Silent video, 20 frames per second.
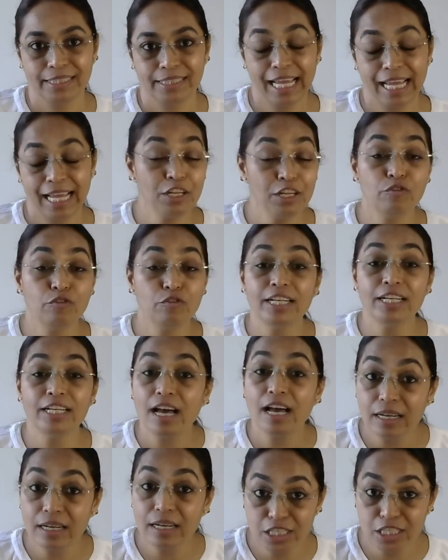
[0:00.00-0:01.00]
And you will
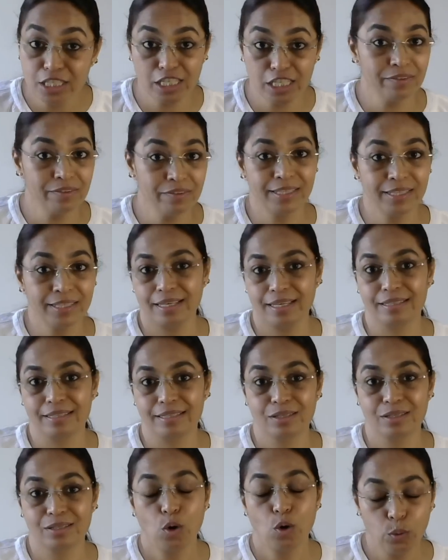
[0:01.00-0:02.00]
achieve
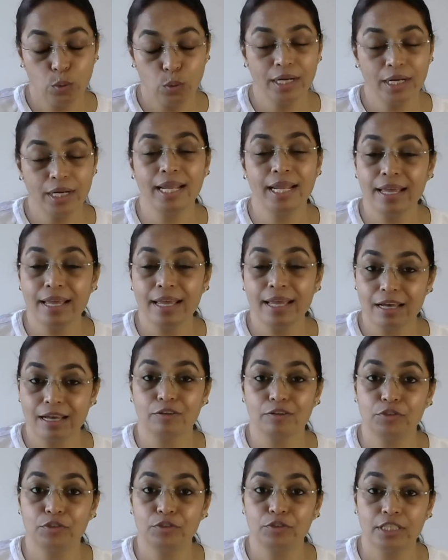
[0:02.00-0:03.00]
things only
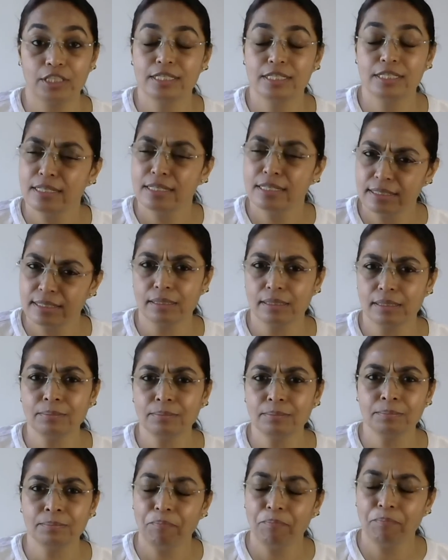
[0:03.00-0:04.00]
after
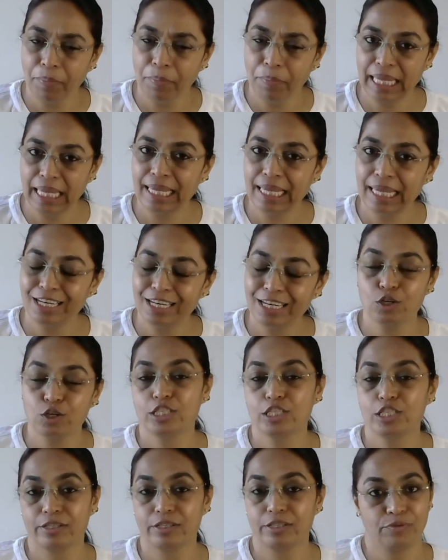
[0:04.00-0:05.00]
some pain or
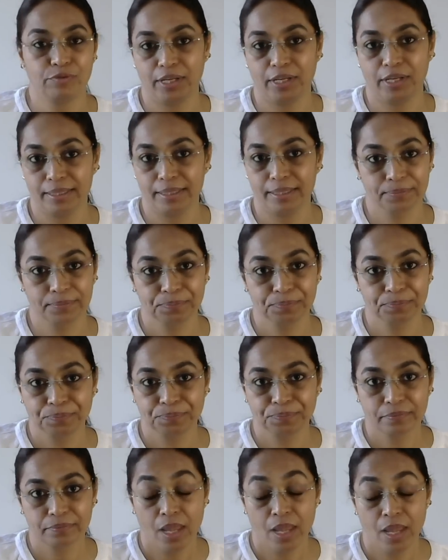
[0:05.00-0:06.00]
suffering.
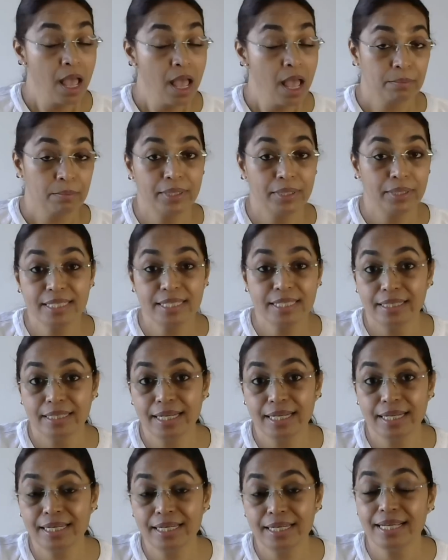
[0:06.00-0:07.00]
But
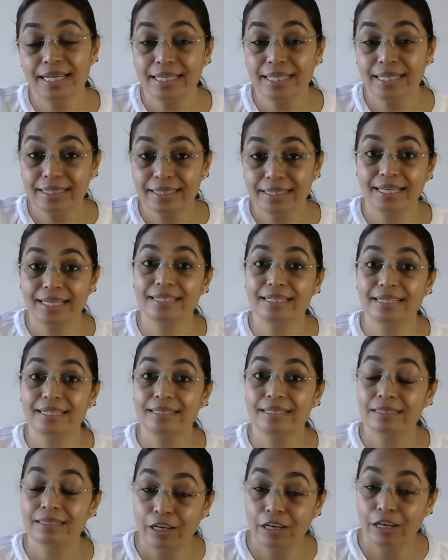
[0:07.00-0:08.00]
certainly there
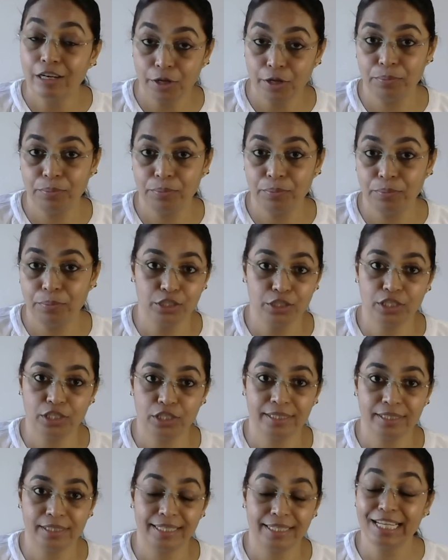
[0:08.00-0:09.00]
is
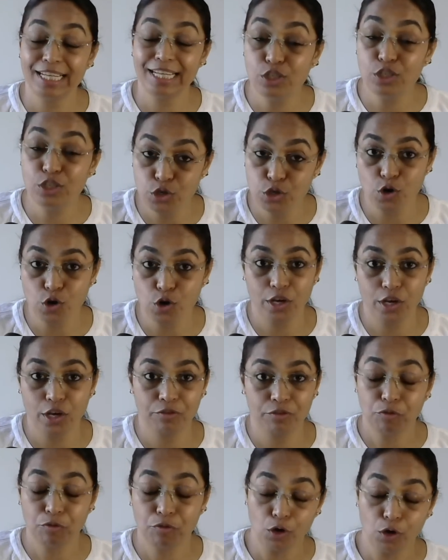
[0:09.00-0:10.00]
liberation and joy
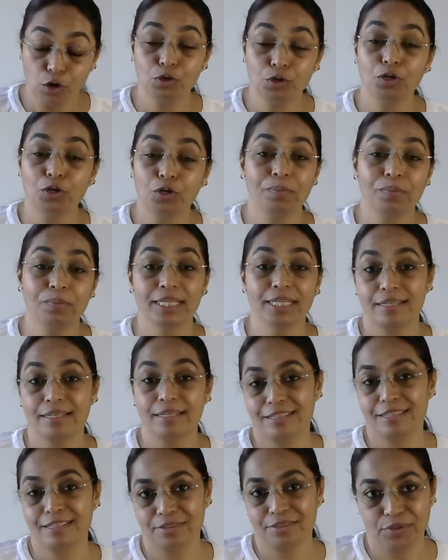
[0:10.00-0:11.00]
followed by
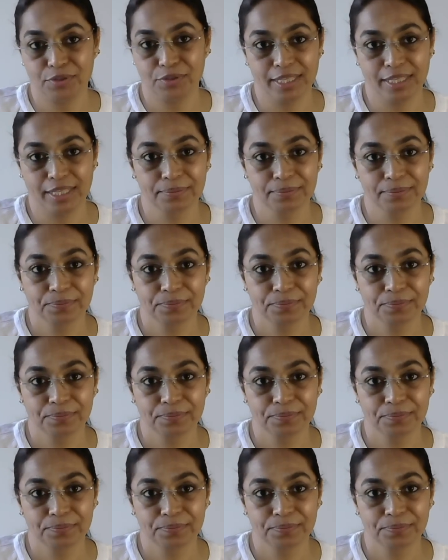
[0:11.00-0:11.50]
this suffering.